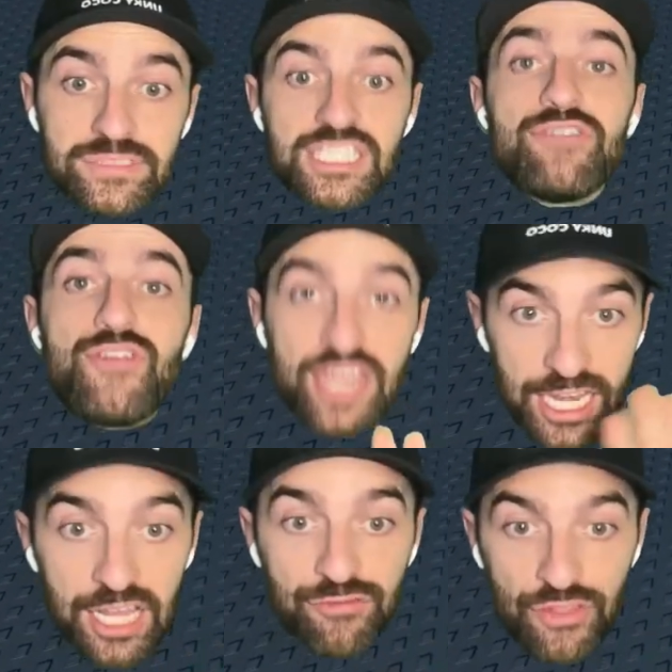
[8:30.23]

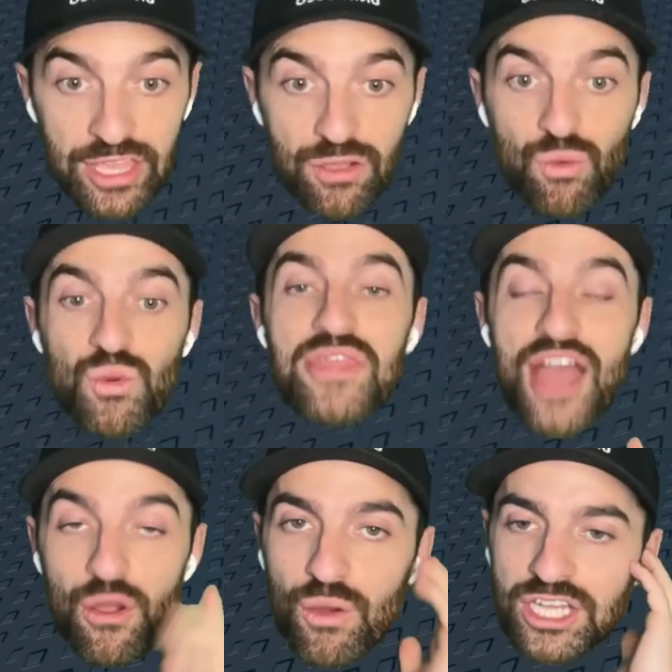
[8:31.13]
definitively,
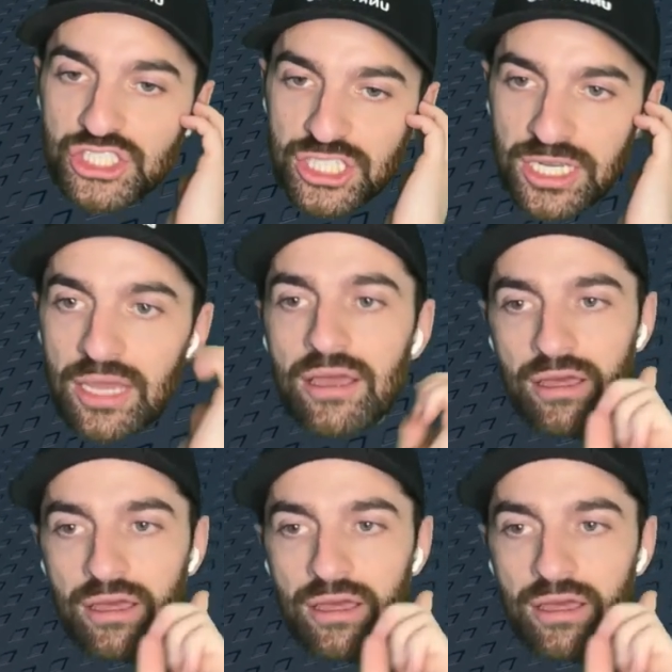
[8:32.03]
without question,